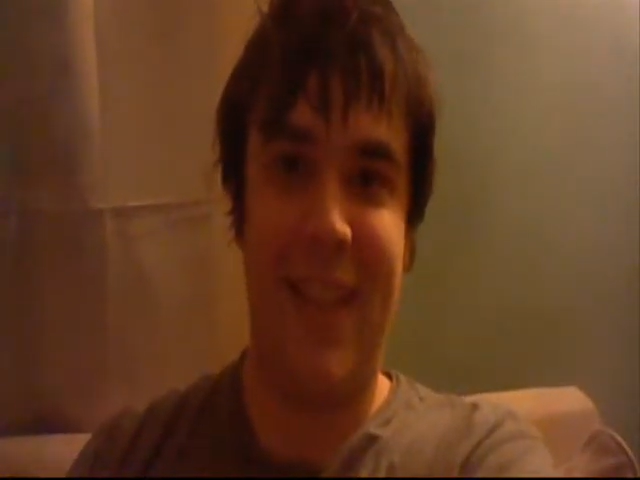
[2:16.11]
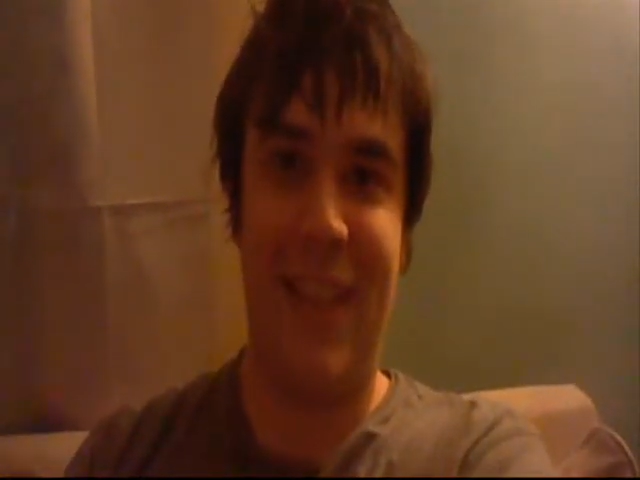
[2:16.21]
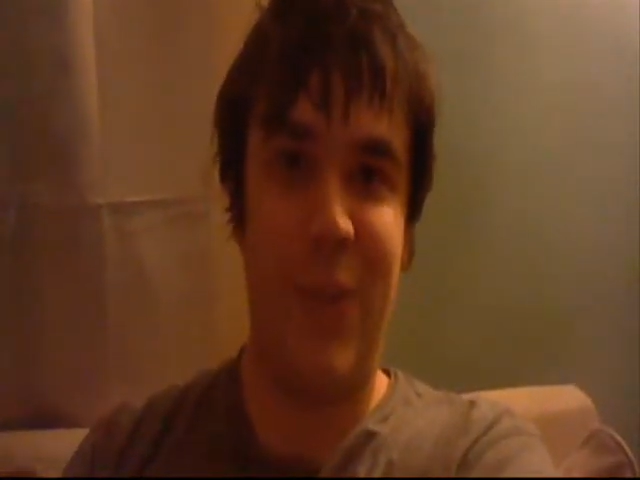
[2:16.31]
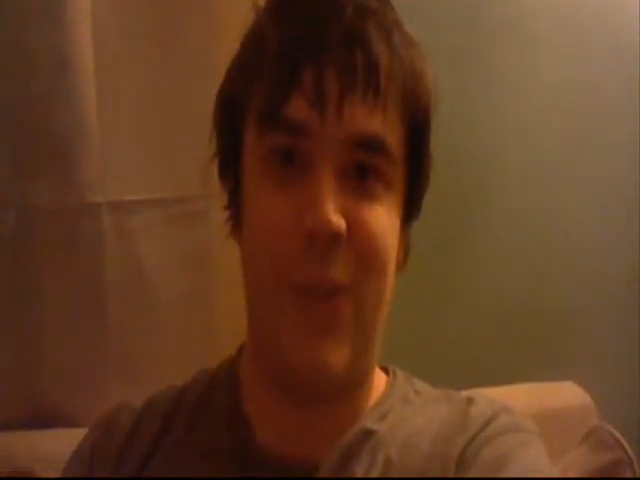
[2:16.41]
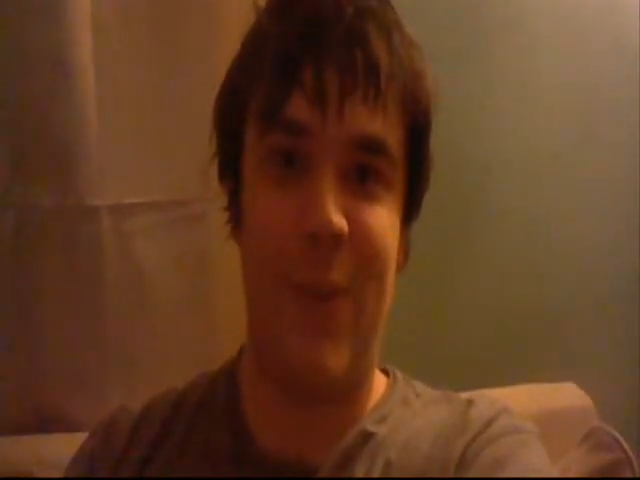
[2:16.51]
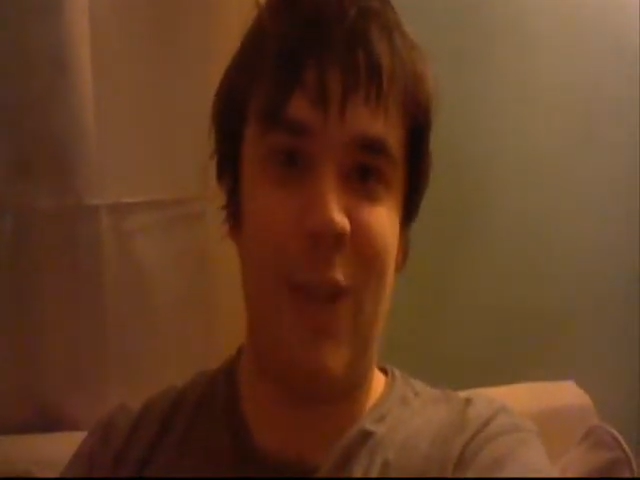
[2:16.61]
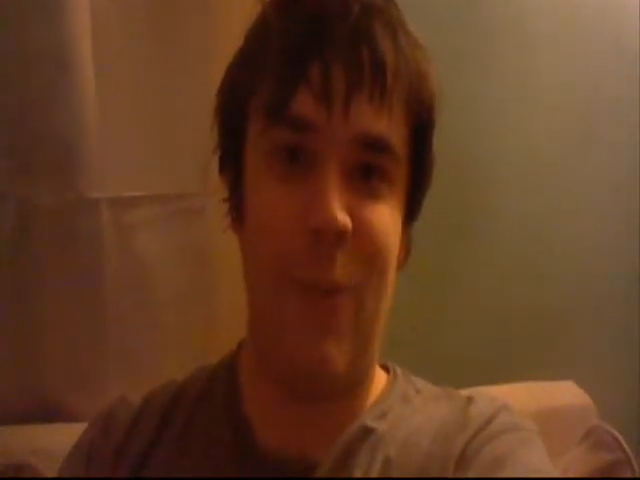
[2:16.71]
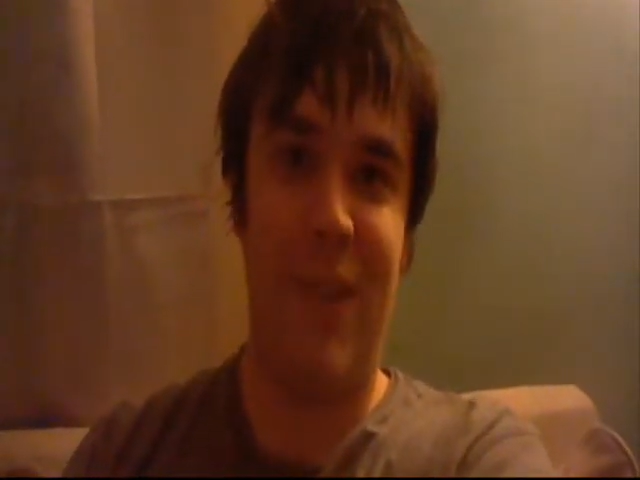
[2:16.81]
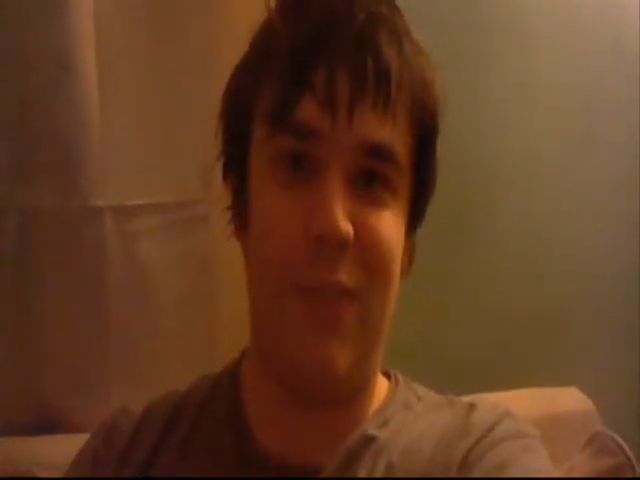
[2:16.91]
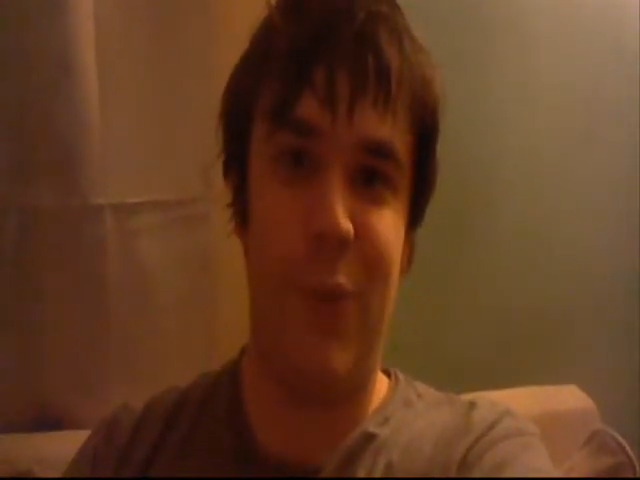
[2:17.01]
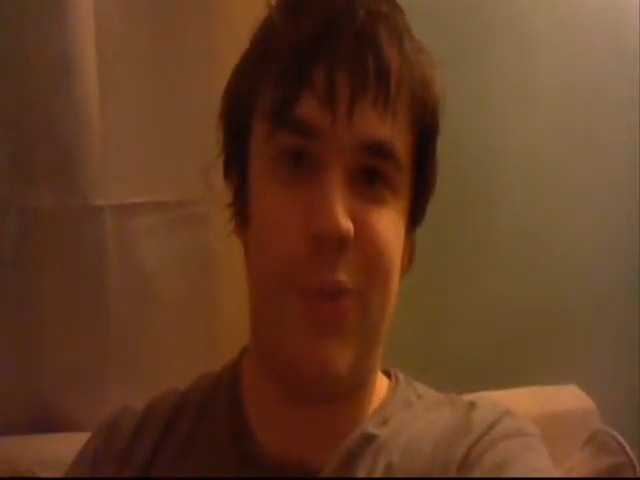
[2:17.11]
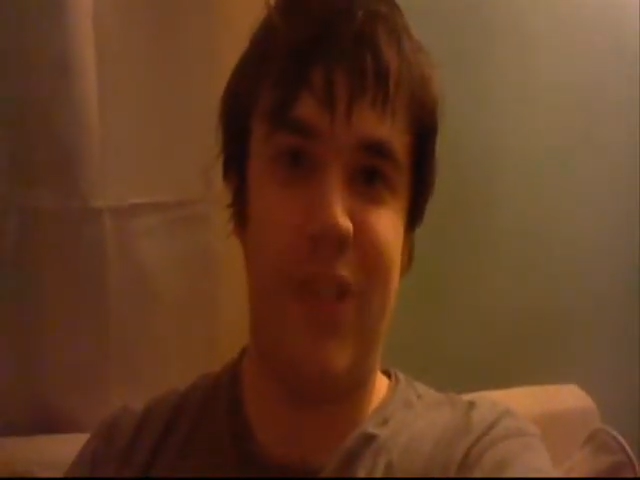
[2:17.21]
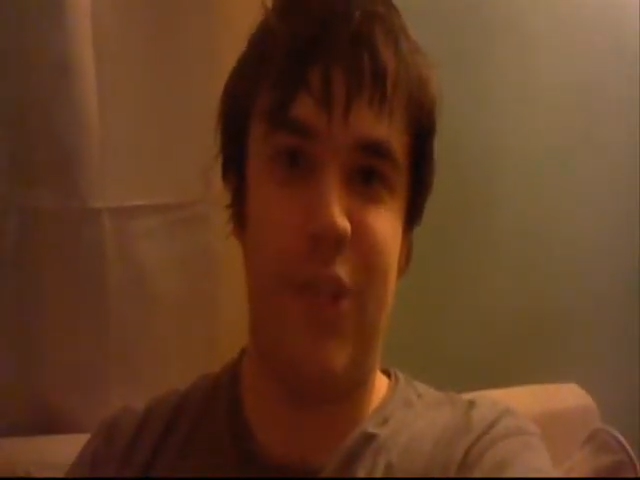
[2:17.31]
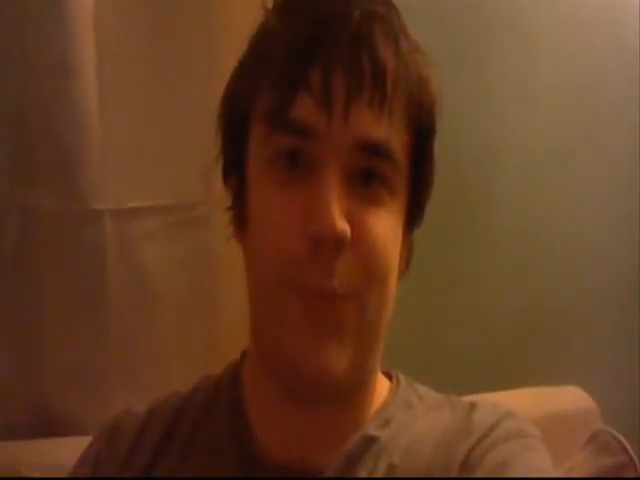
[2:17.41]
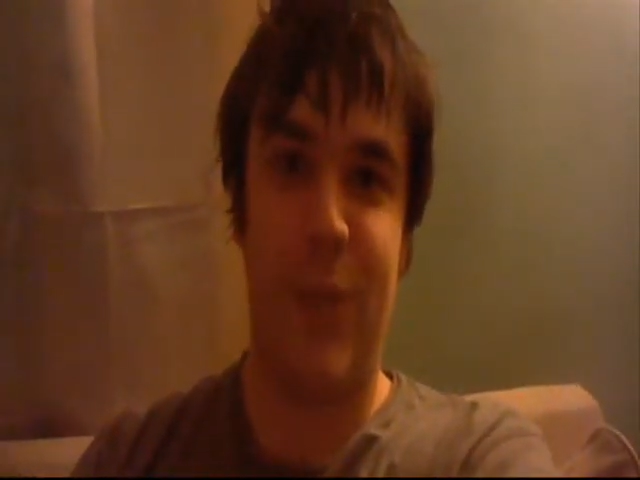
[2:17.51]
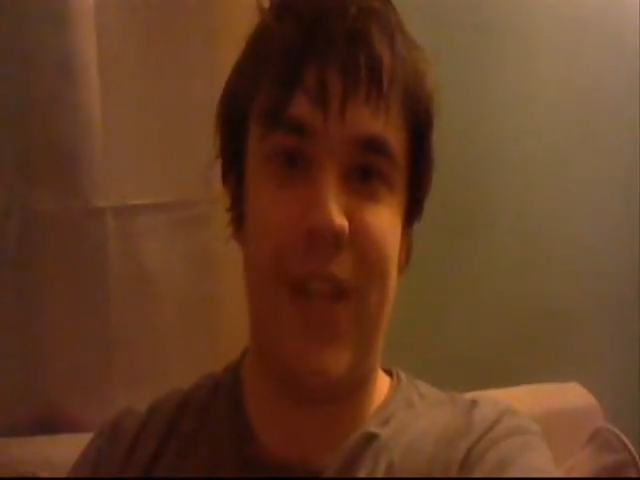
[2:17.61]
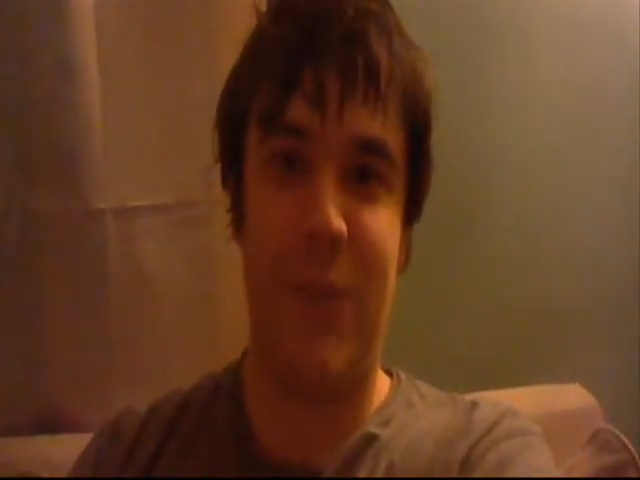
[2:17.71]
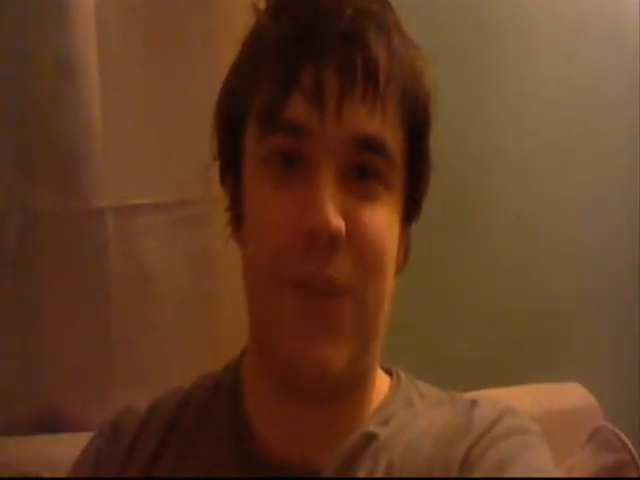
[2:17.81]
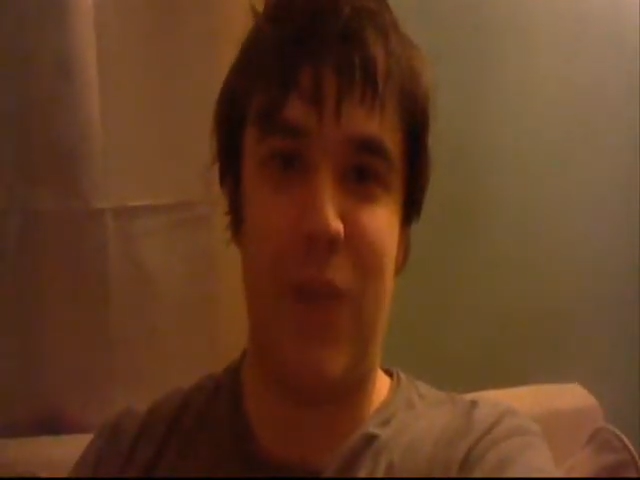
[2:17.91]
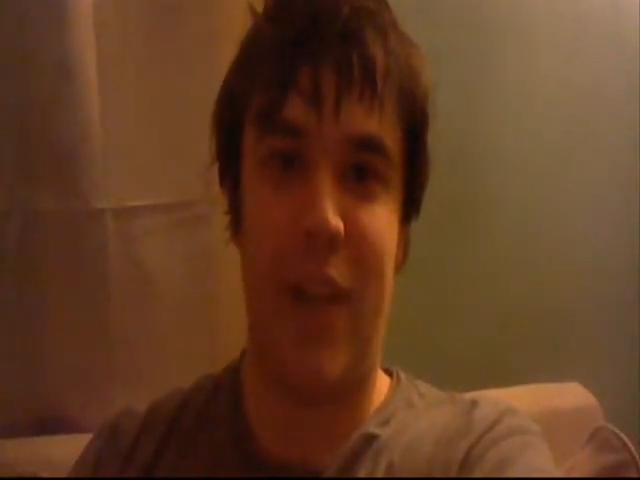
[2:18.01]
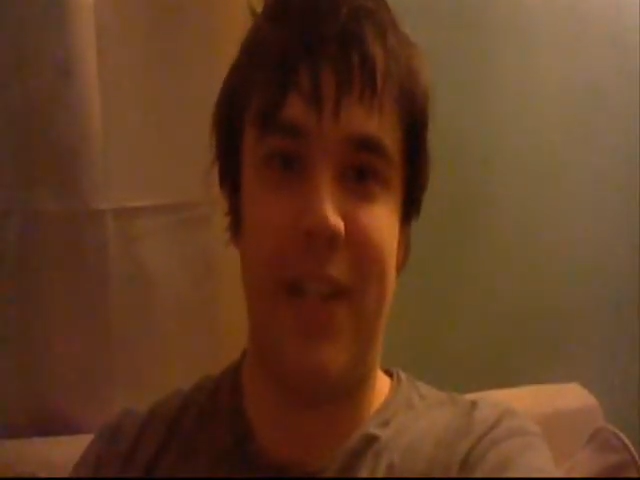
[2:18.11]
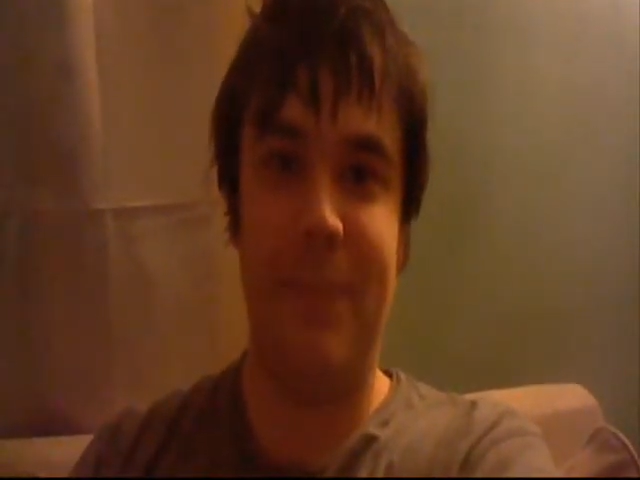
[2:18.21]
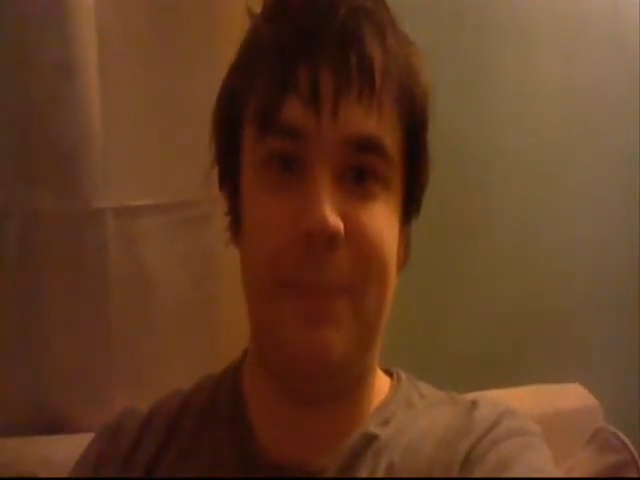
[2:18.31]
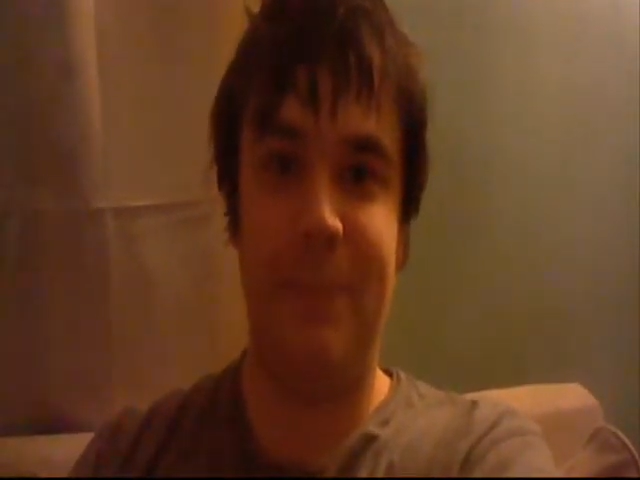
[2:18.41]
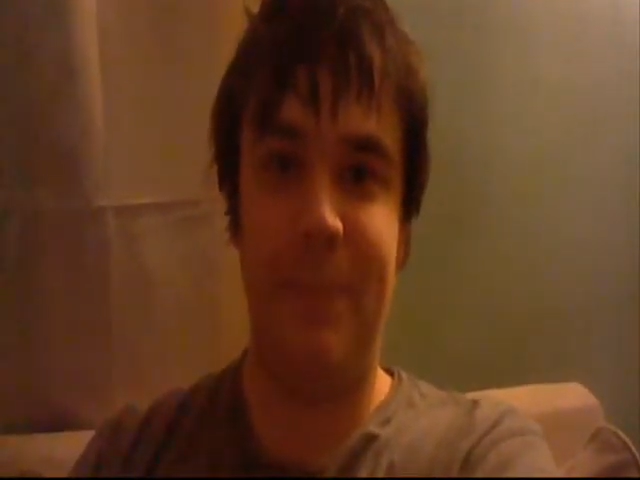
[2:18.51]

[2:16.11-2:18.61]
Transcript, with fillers: and I don't know how many of those I just pronounced right.